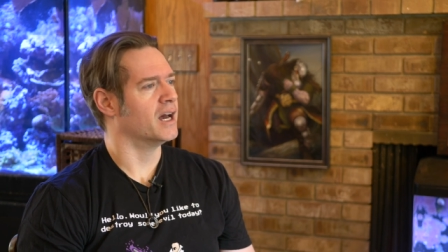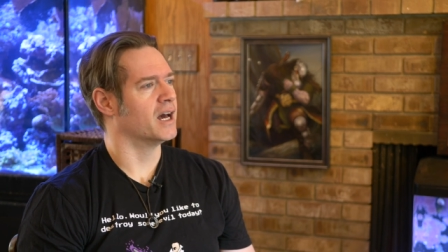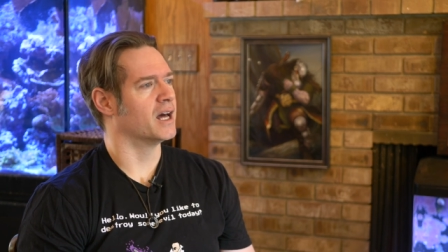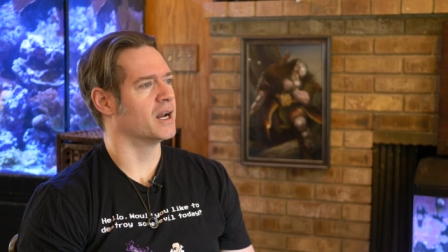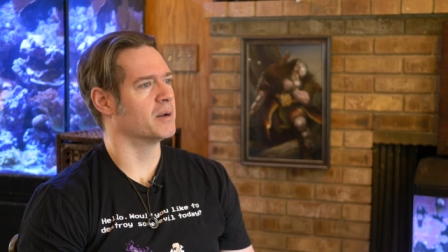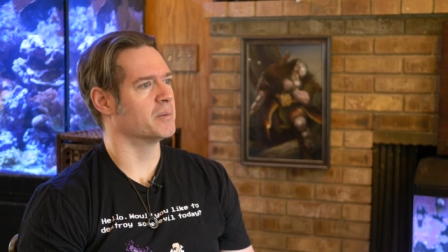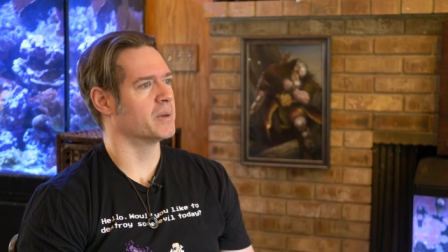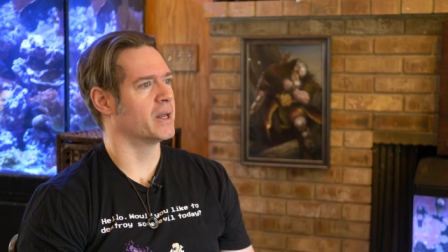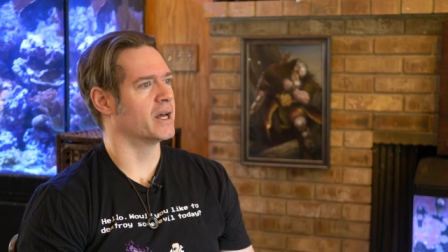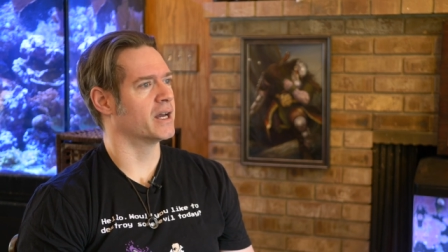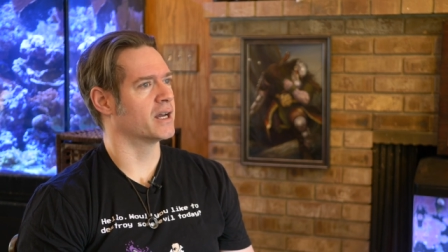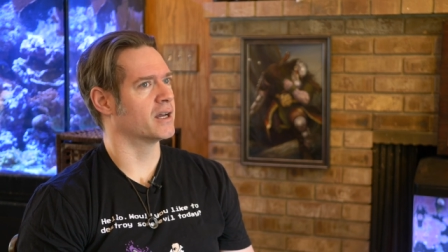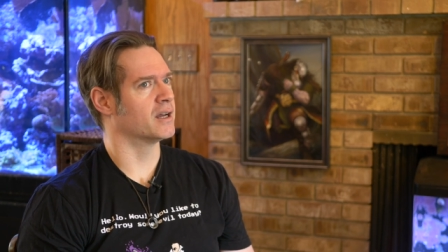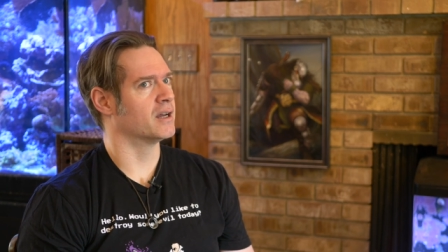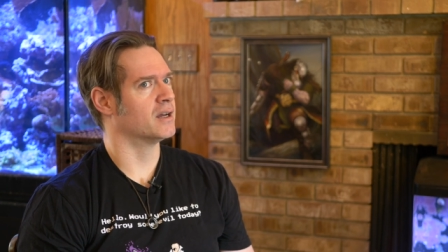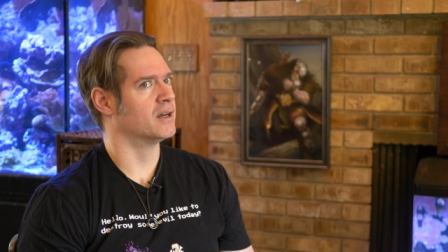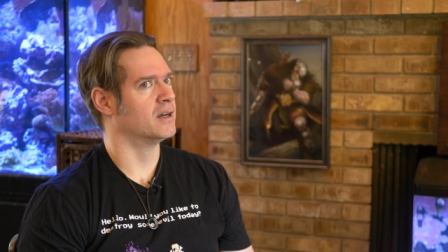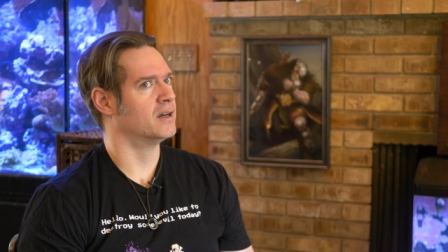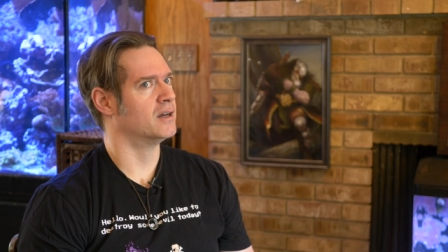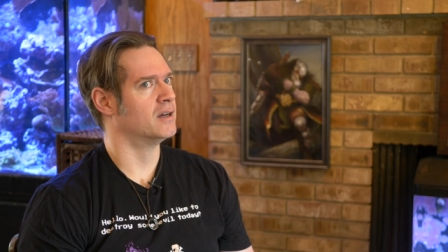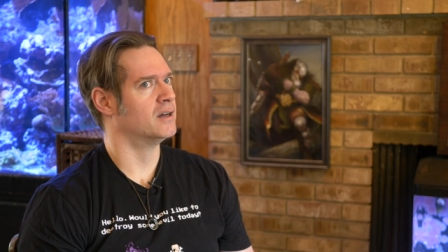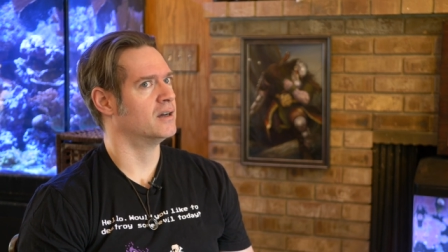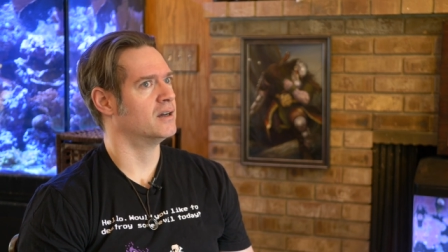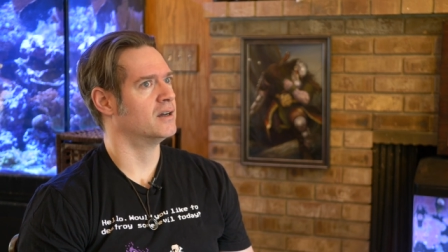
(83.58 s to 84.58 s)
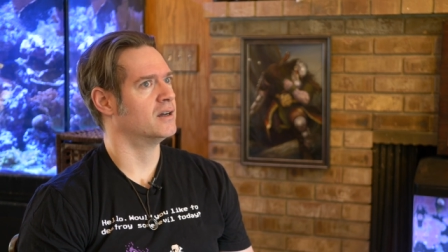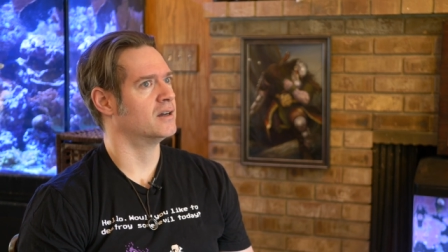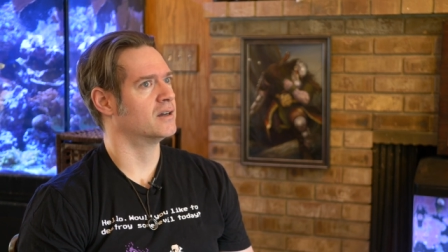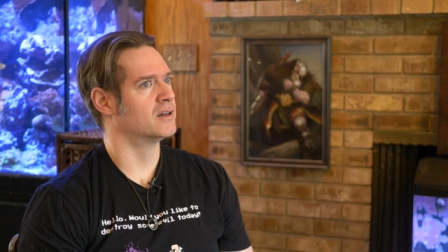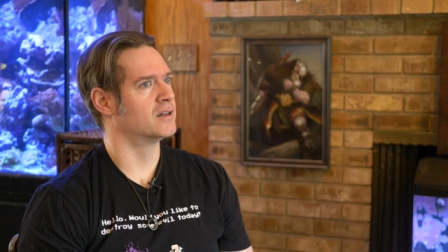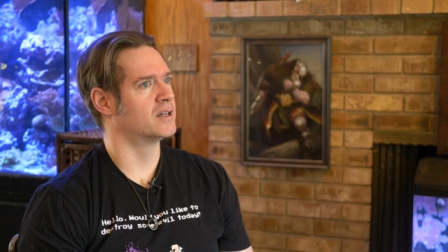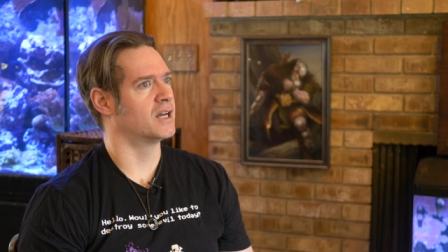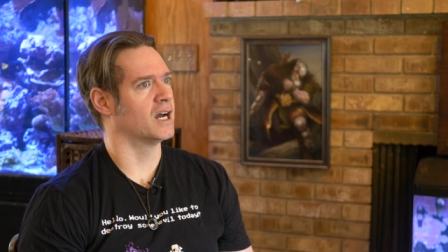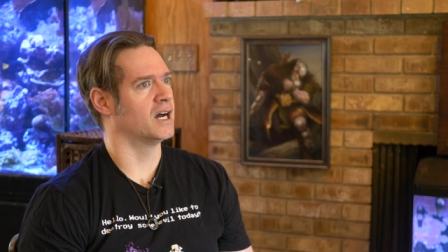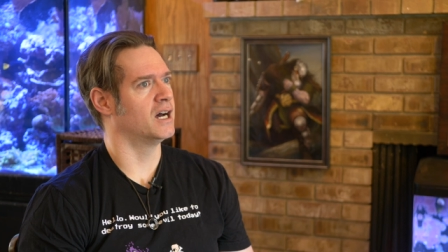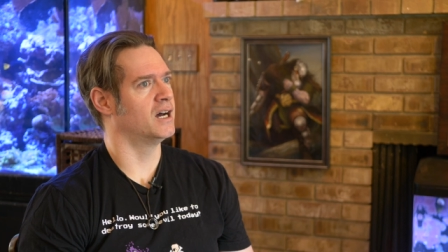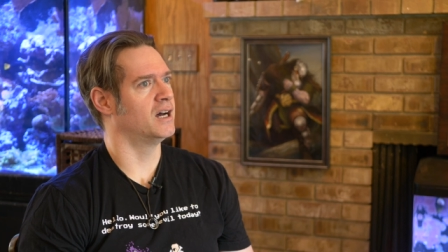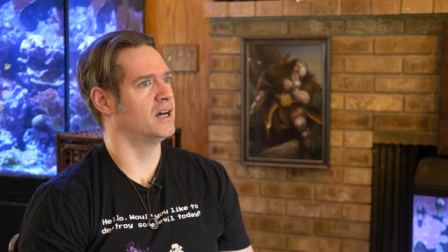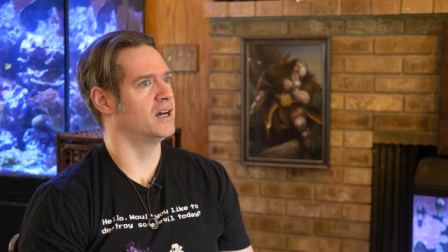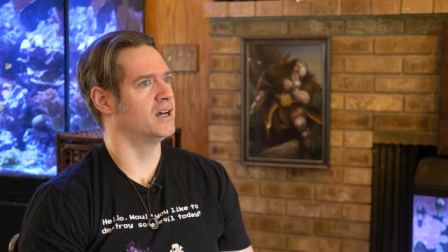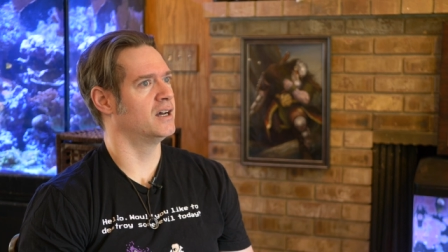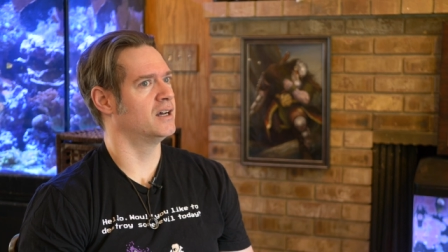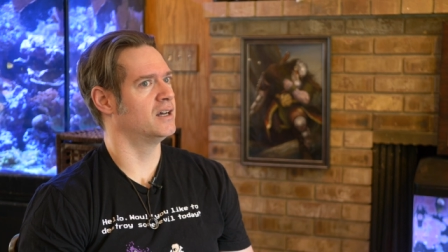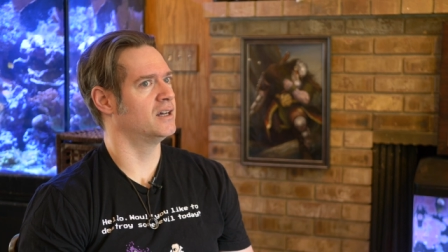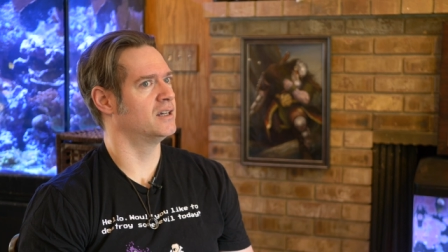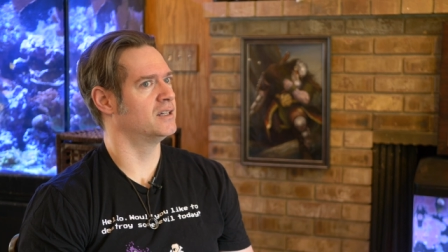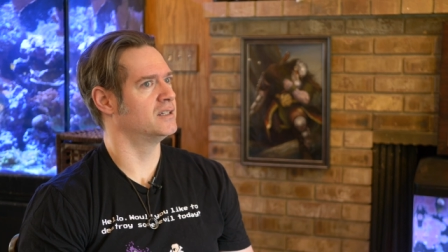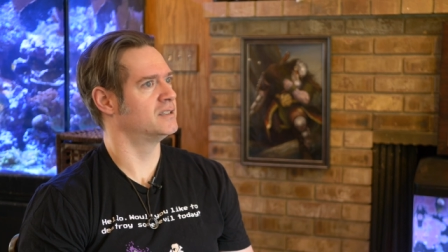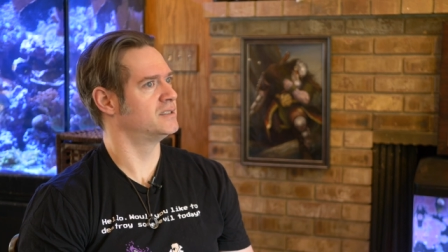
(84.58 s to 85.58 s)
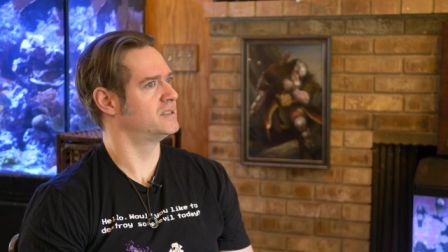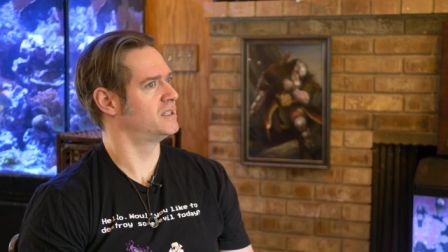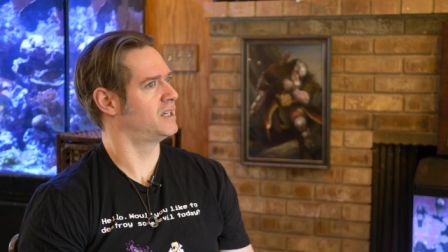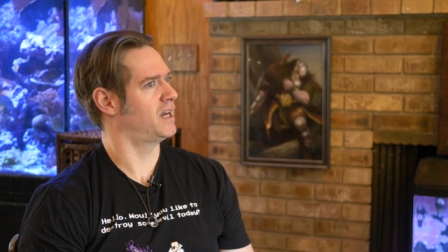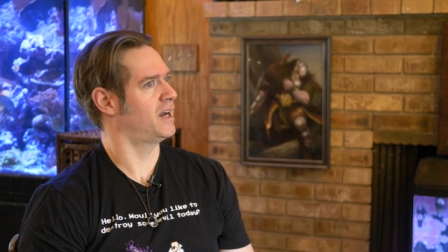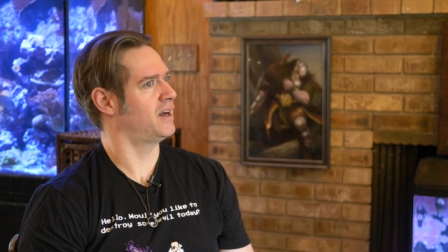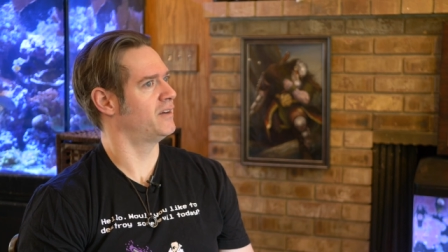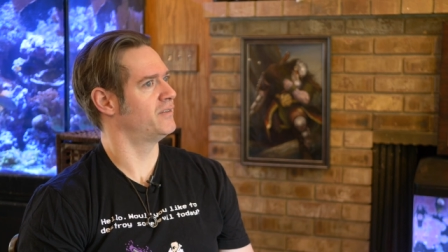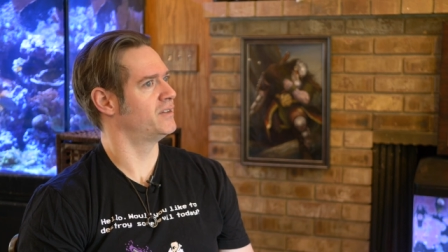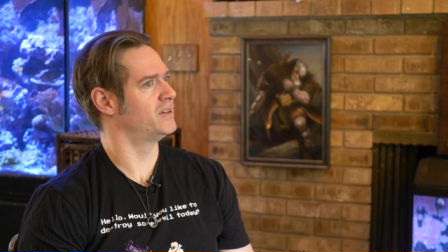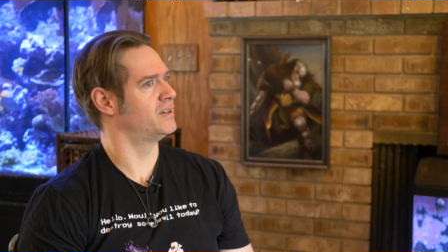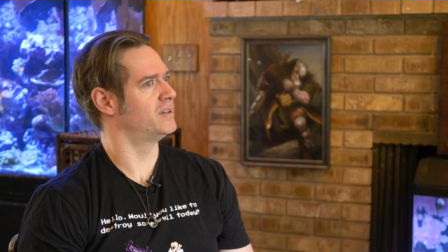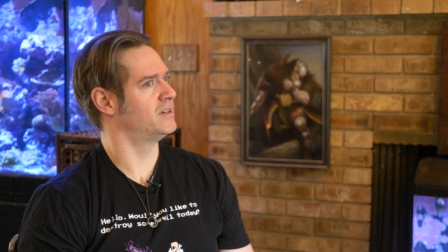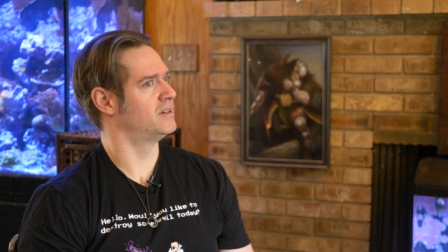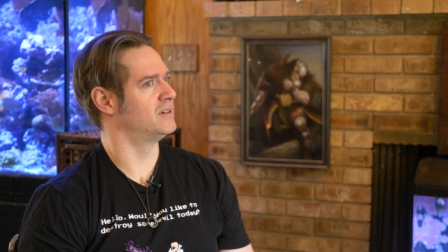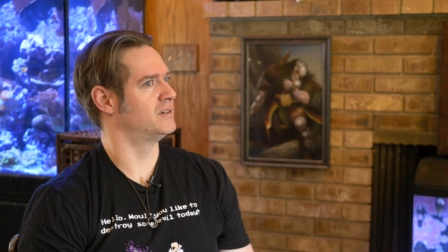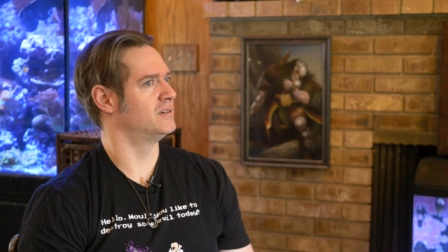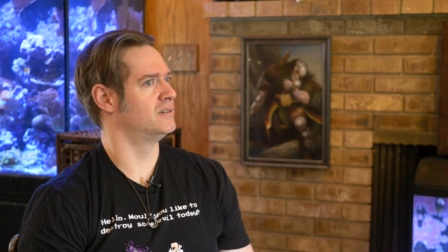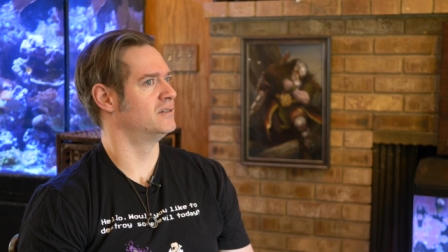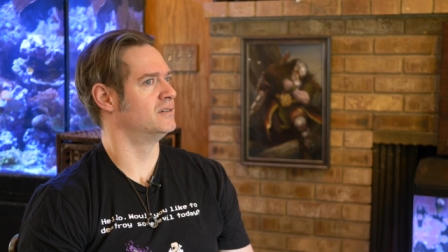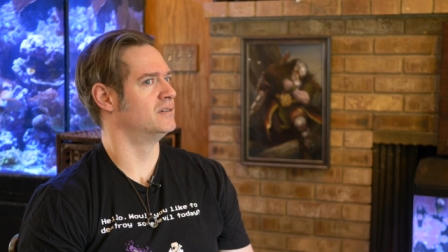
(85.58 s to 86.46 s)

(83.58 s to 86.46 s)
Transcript: and I'm like, "Cause you haven't."